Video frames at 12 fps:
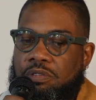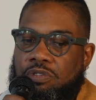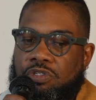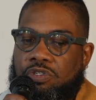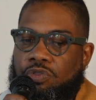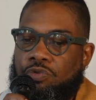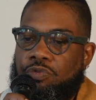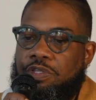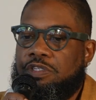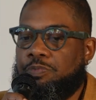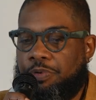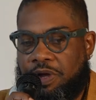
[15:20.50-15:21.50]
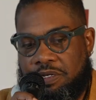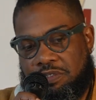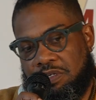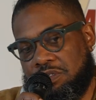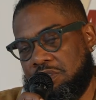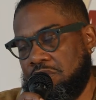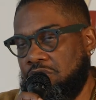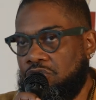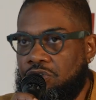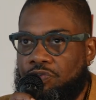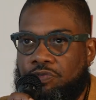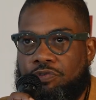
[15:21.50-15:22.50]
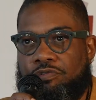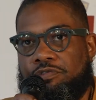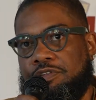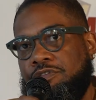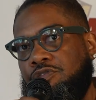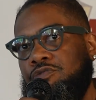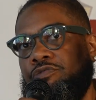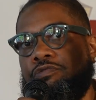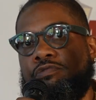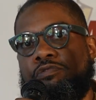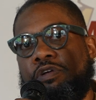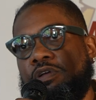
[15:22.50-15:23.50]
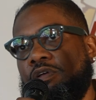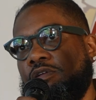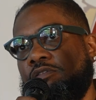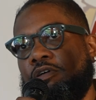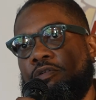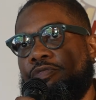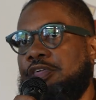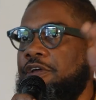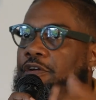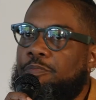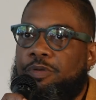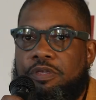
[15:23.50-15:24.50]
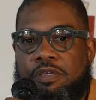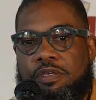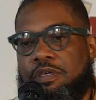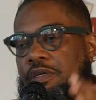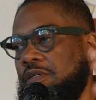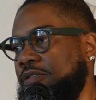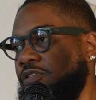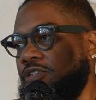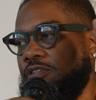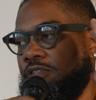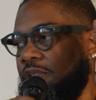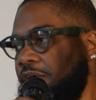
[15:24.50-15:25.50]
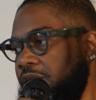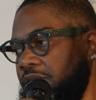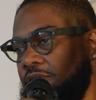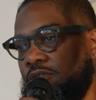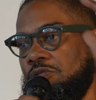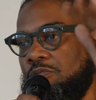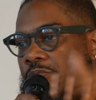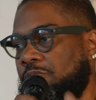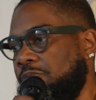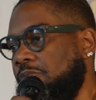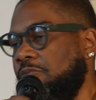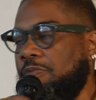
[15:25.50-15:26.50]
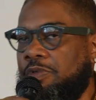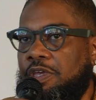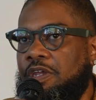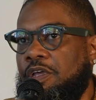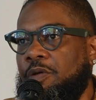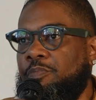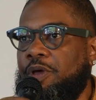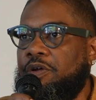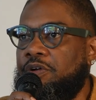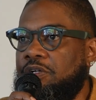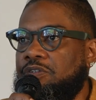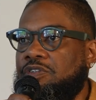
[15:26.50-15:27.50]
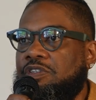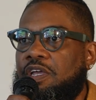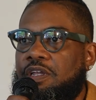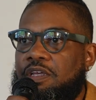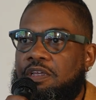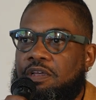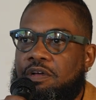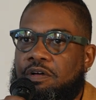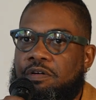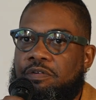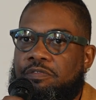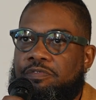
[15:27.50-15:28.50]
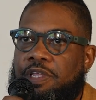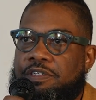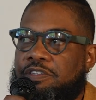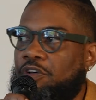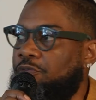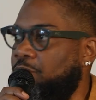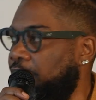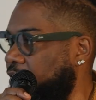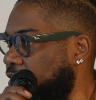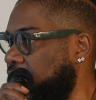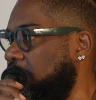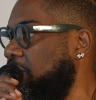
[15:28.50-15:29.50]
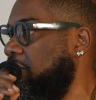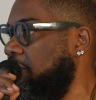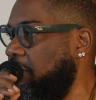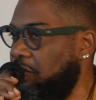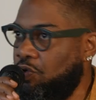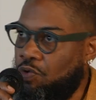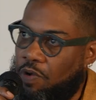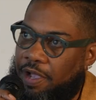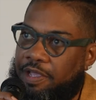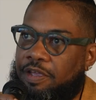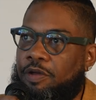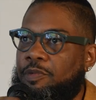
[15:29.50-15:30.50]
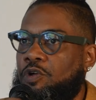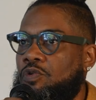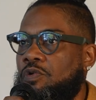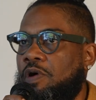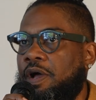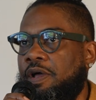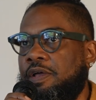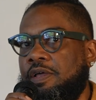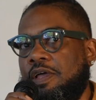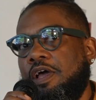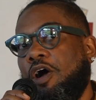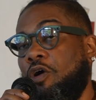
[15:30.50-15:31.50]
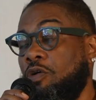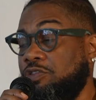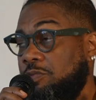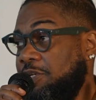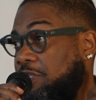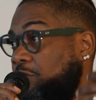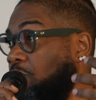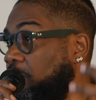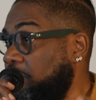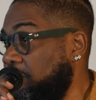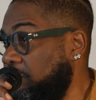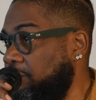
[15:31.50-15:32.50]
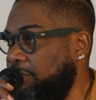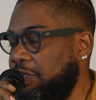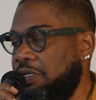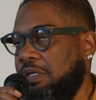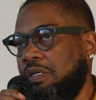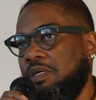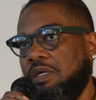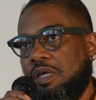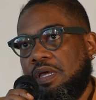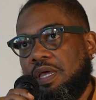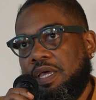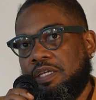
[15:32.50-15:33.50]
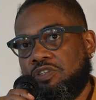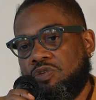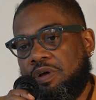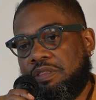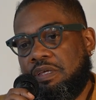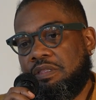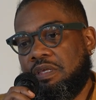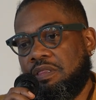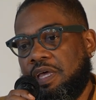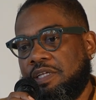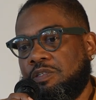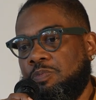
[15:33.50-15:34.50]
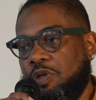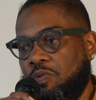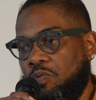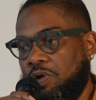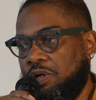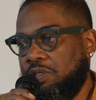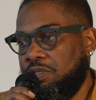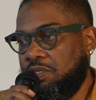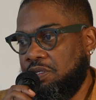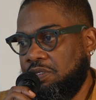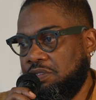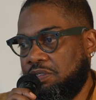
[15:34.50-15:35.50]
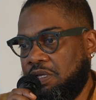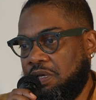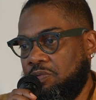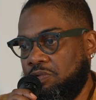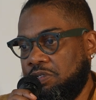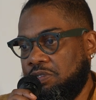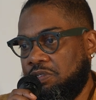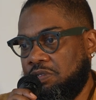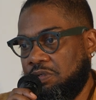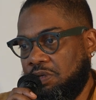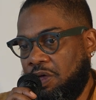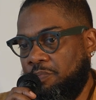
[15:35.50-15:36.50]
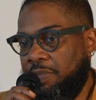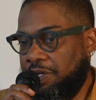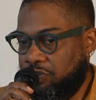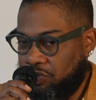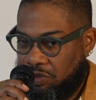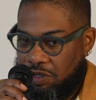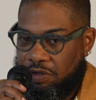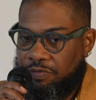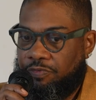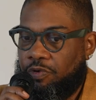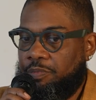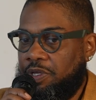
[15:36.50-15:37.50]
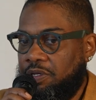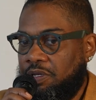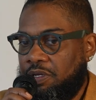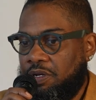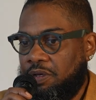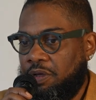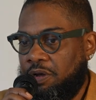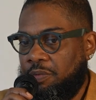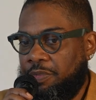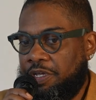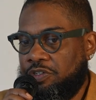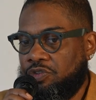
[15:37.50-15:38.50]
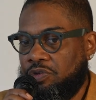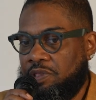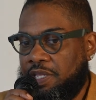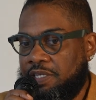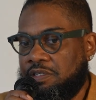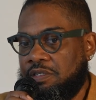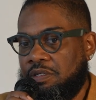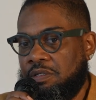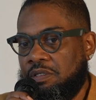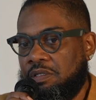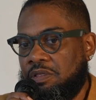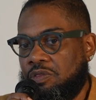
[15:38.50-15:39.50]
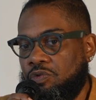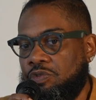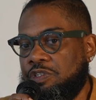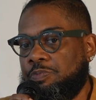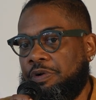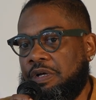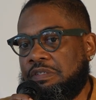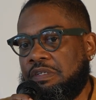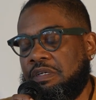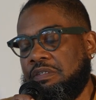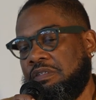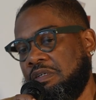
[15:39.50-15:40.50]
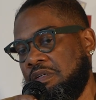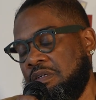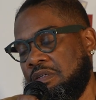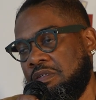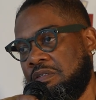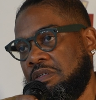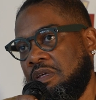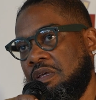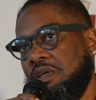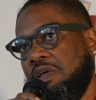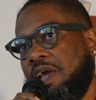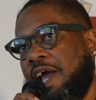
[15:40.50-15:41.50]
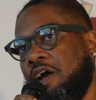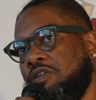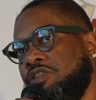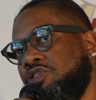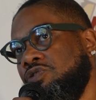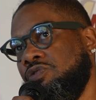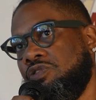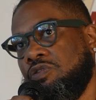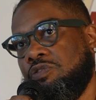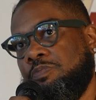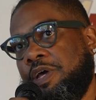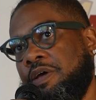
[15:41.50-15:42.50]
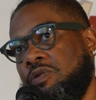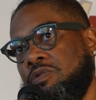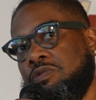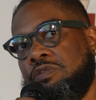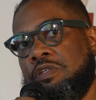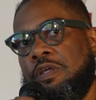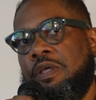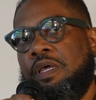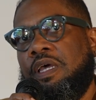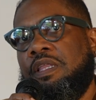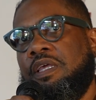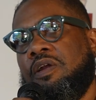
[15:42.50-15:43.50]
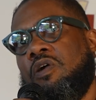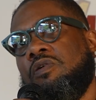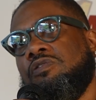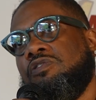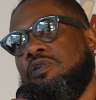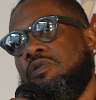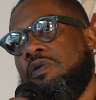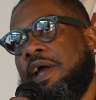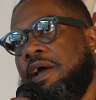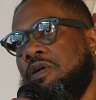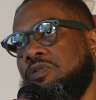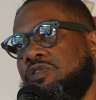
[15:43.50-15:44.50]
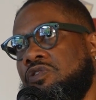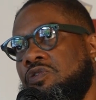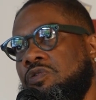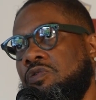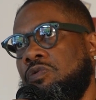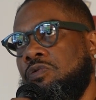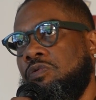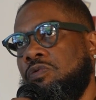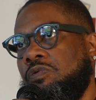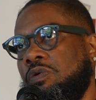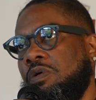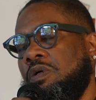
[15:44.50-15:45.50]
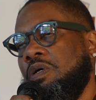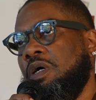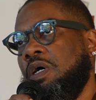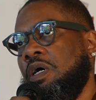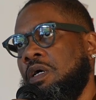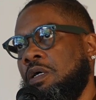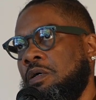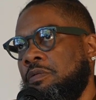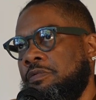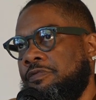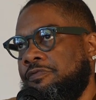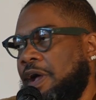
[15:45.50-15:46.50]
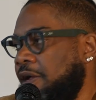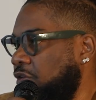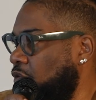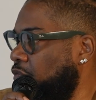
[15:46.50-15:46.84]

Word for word: just through this process in general and through you know, therapy and just like getting a better understanding of like self-awareness and, and who I am and who I ultimately want to be. And so I think that that's been one of the things that was a major thing for me and a, and a major lesson through this process is how to choose those battles and then also how to um, find